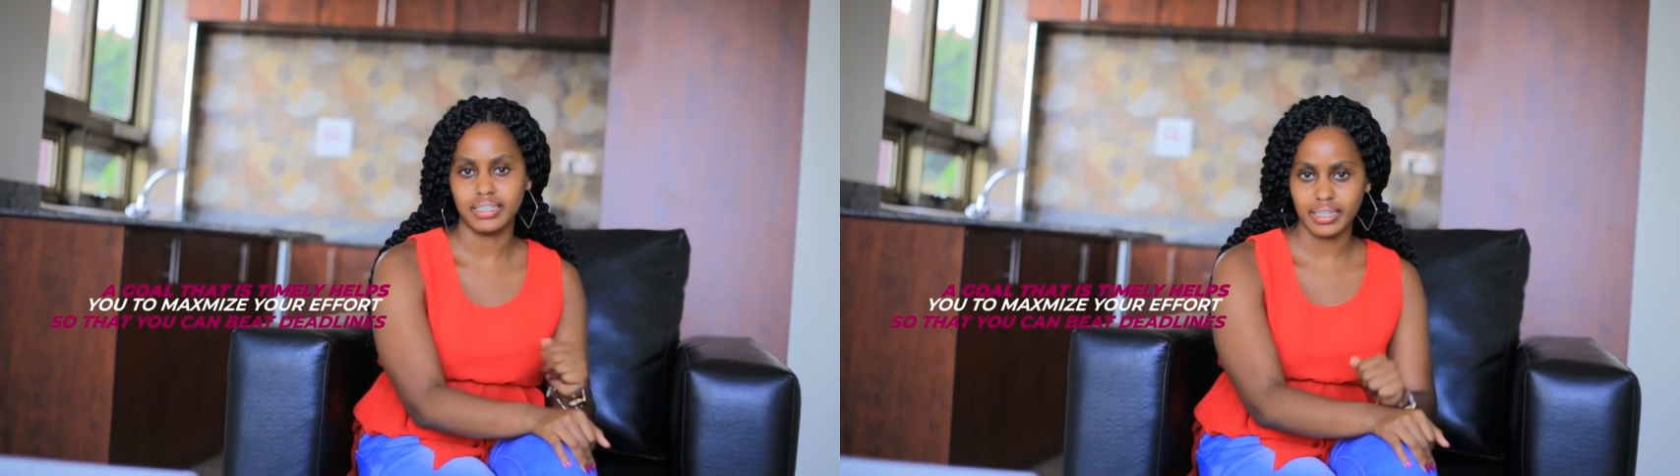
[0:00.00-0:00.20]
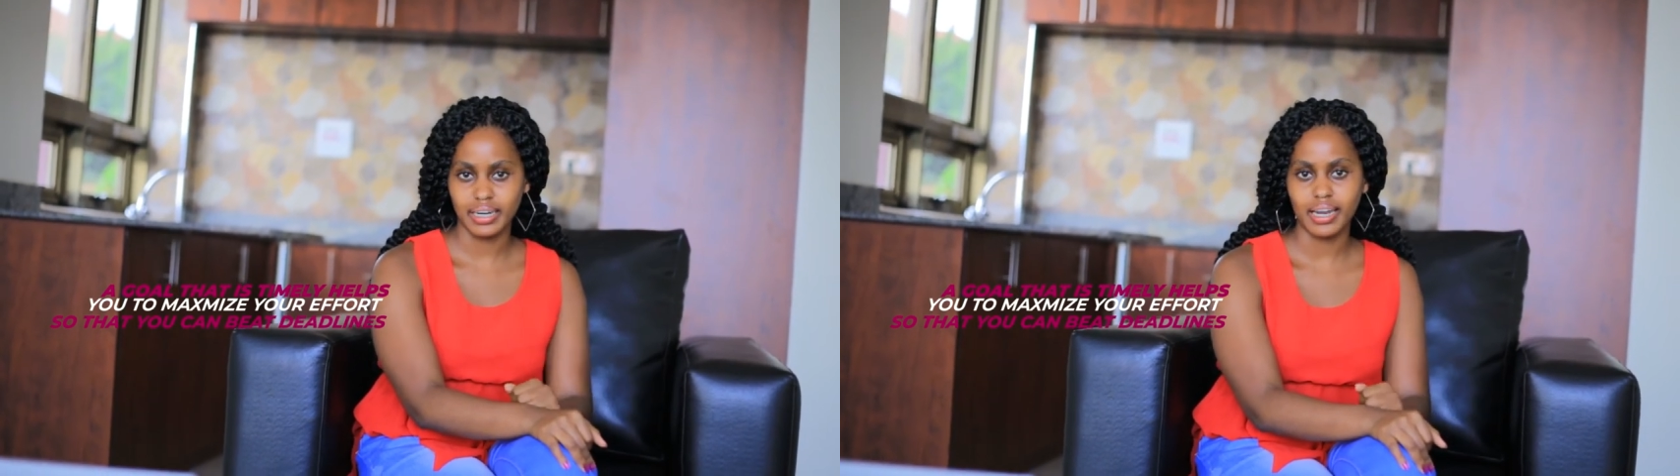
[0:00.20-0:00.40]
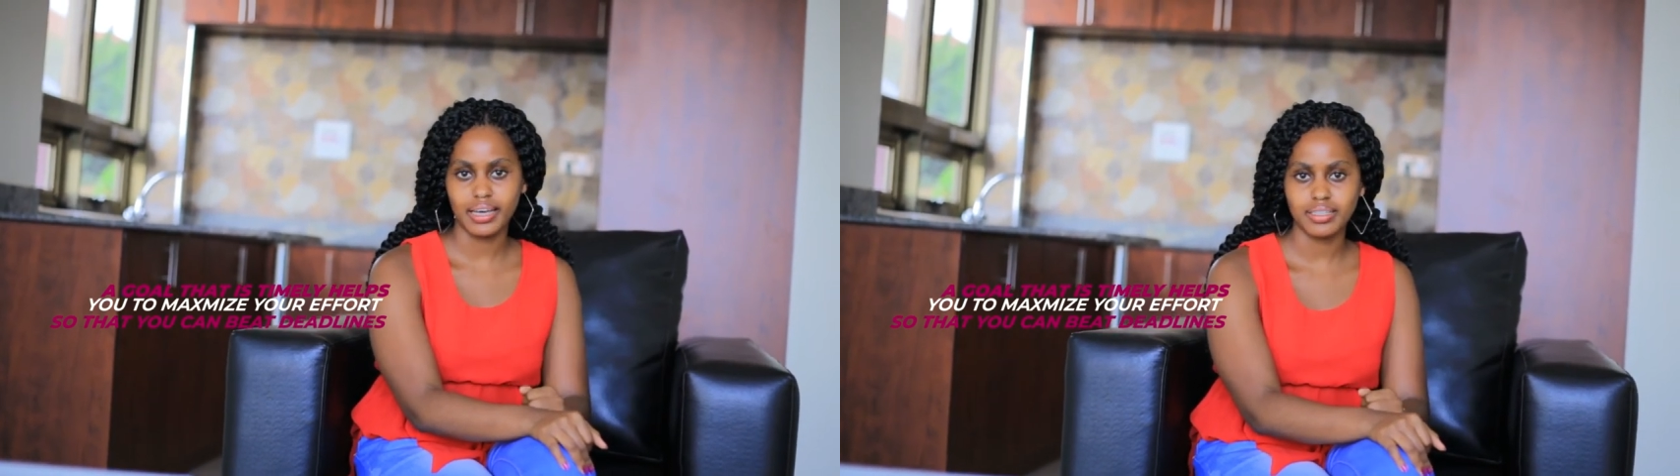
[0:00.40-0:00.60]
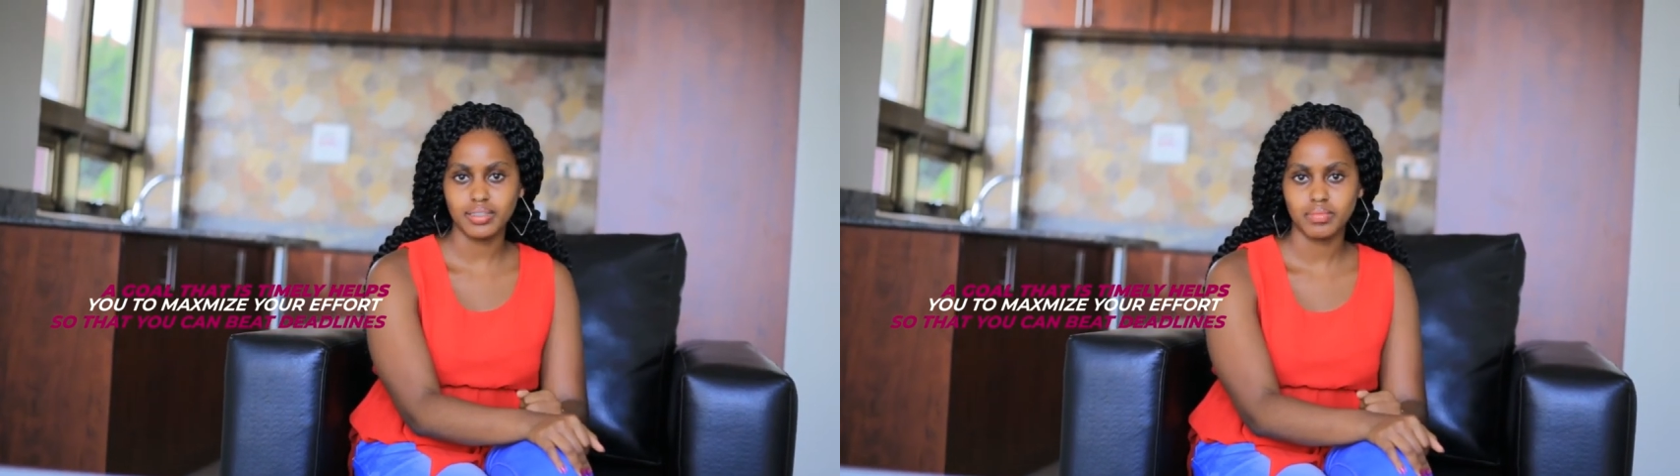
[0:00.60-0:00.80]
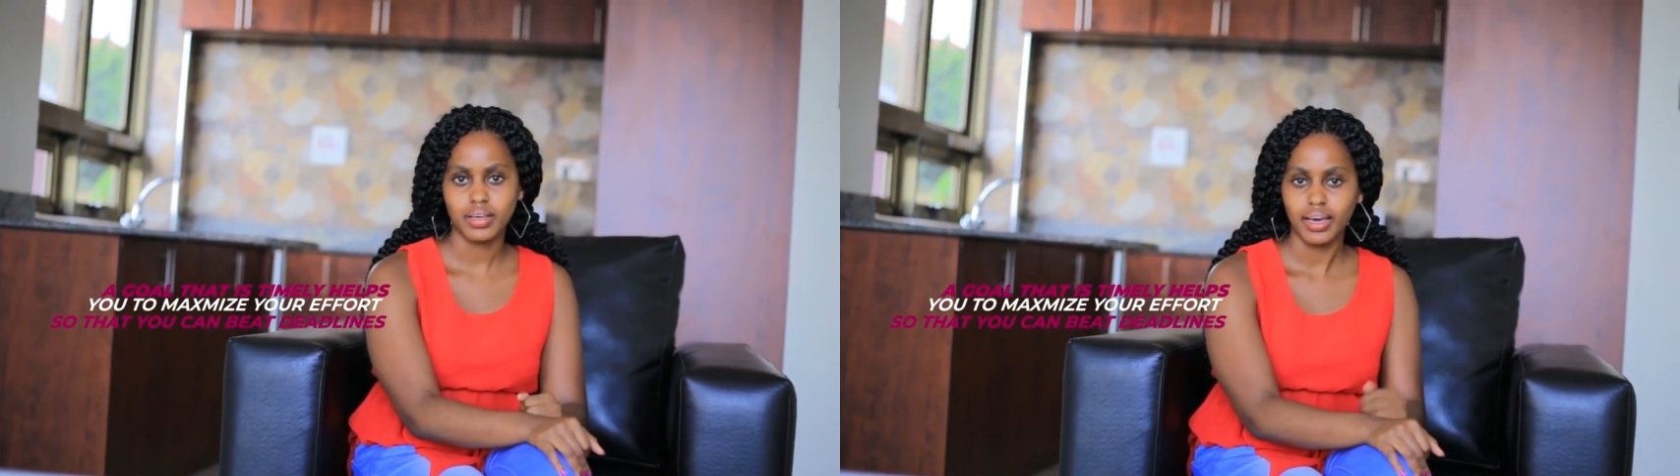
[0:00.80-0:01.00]
deadlines.
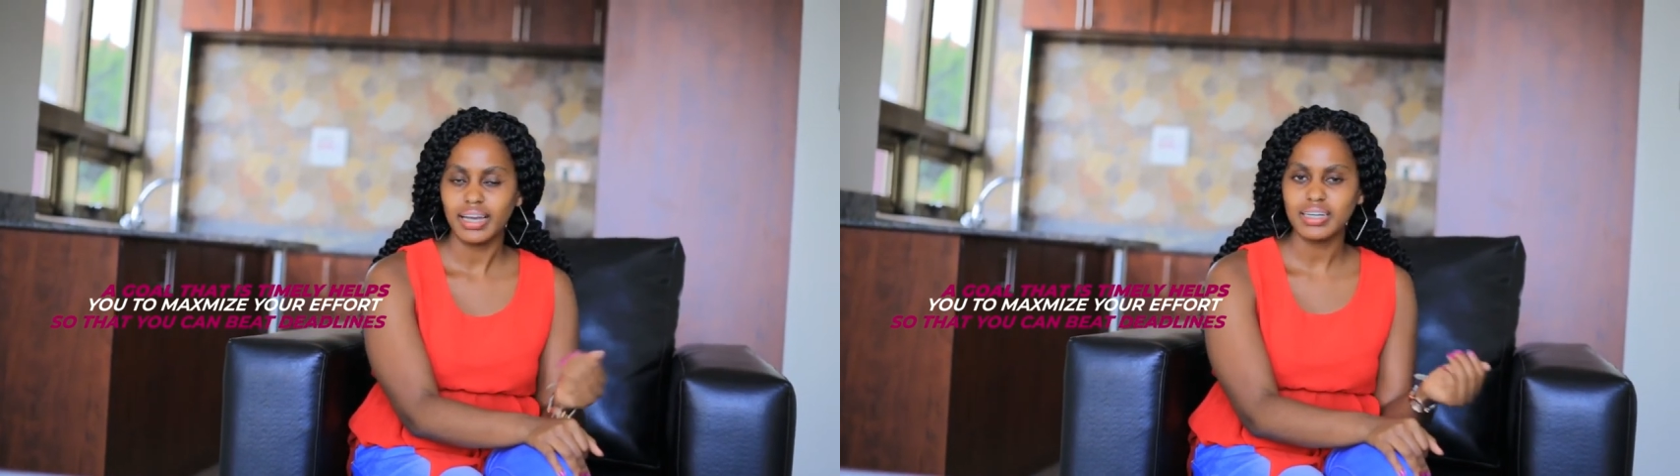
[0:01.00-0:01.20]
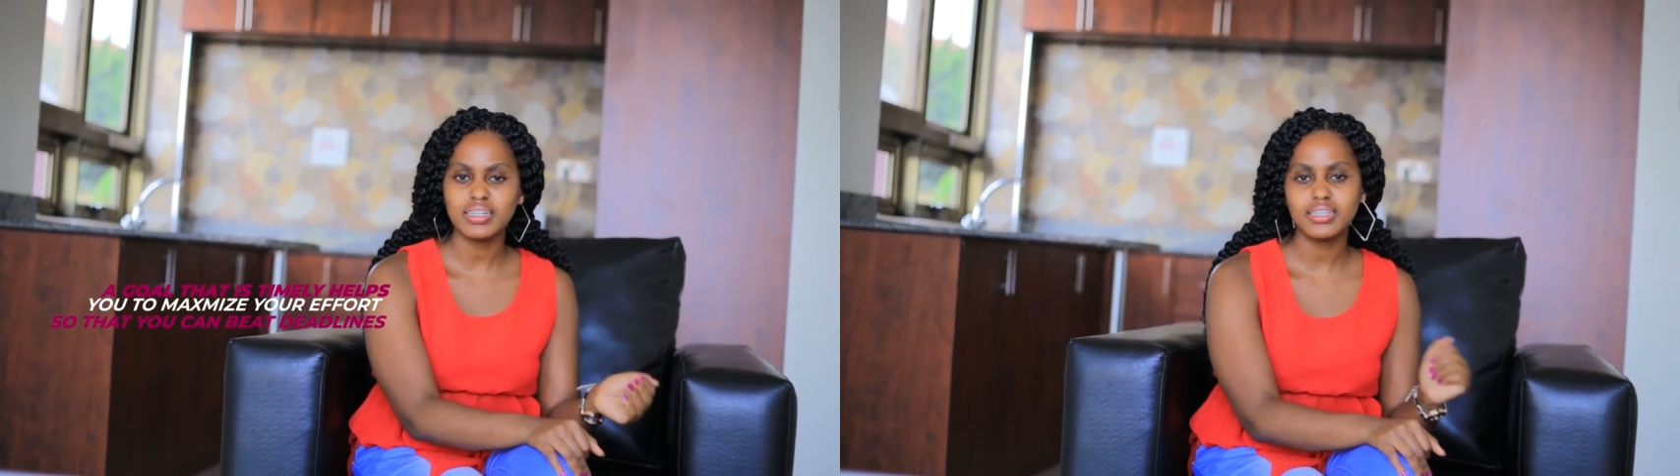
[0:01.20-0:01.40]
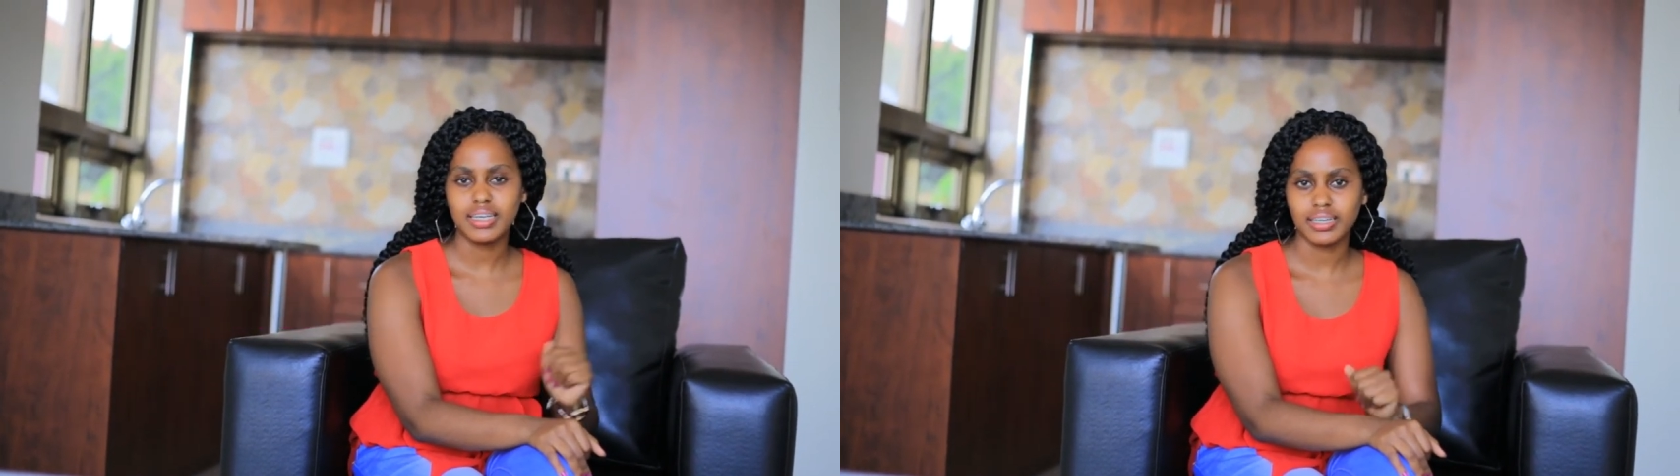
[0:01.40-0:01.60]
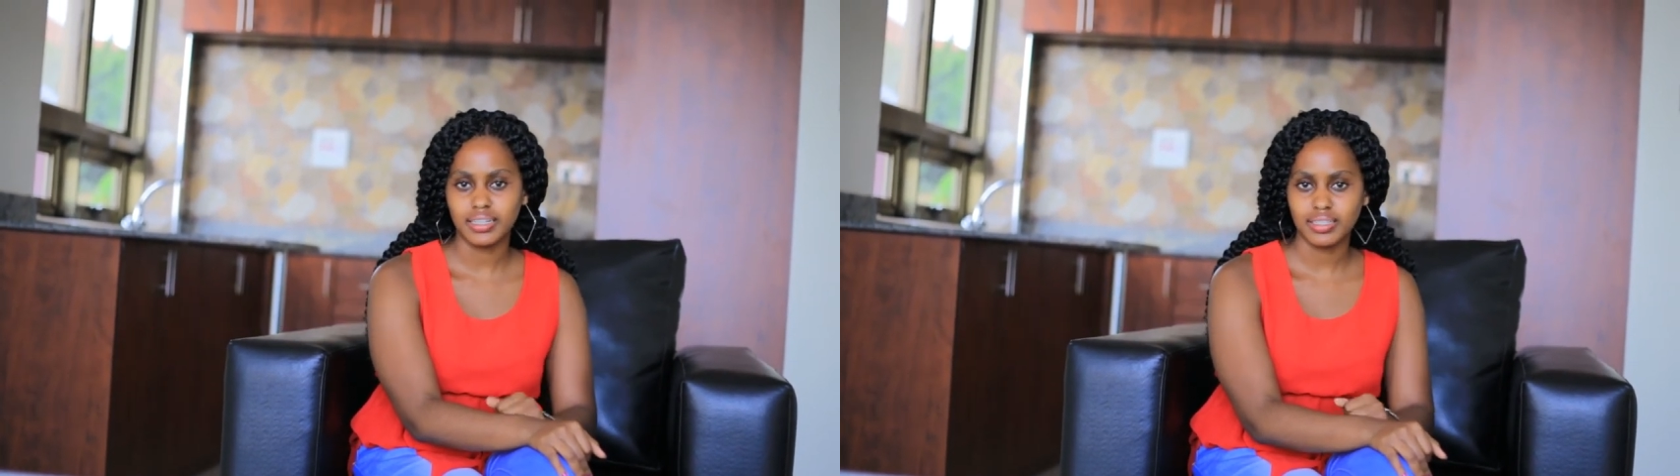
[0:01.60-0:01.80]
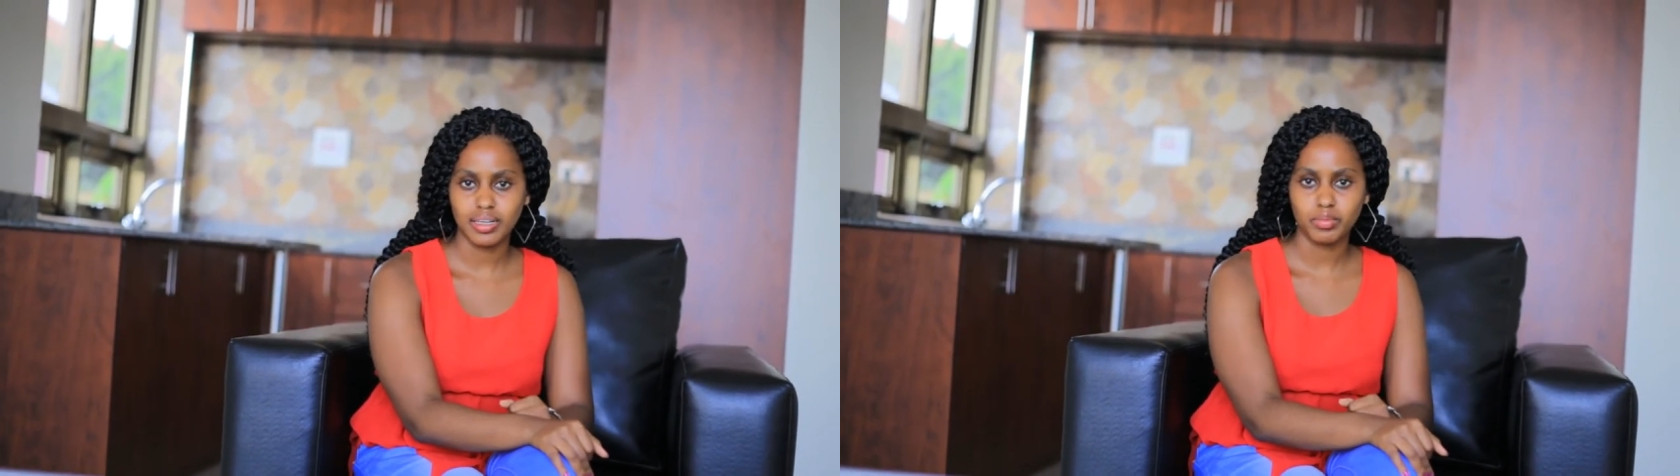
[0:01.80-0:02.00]
Let's take an
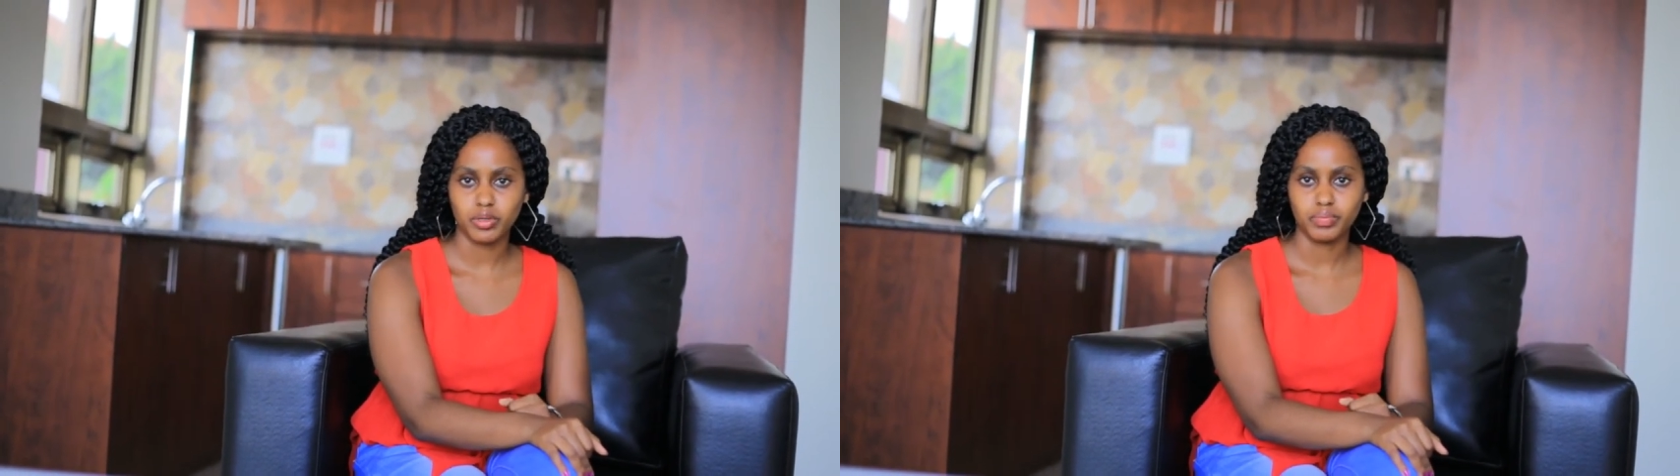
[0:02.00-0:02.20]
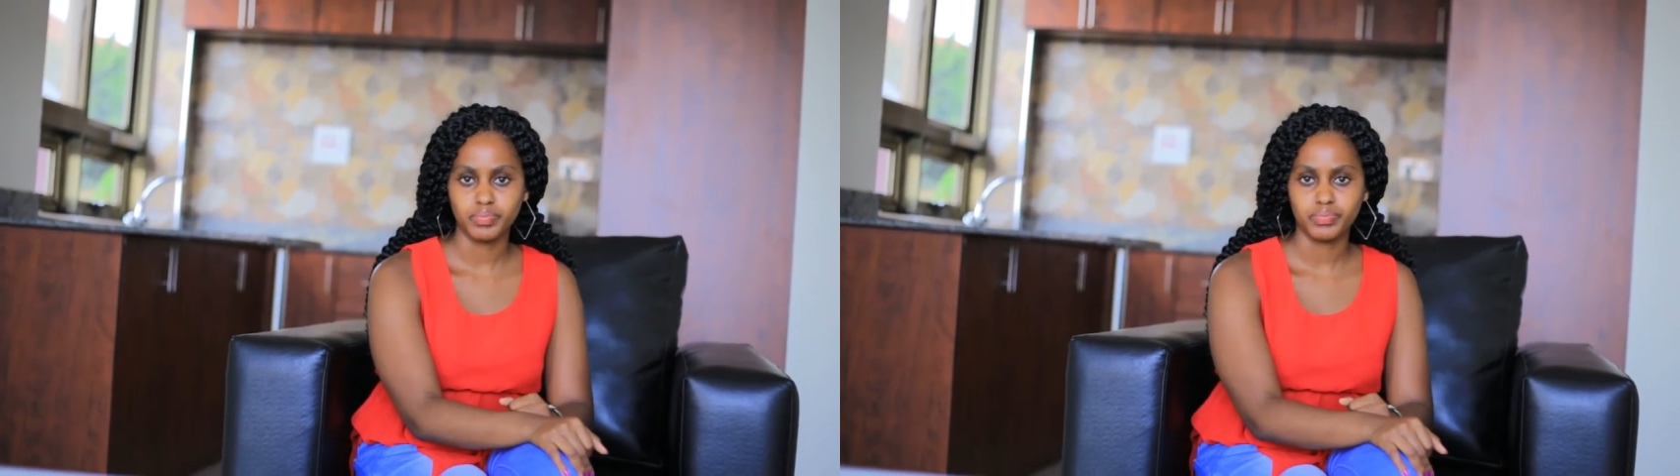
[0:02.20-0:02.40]
example.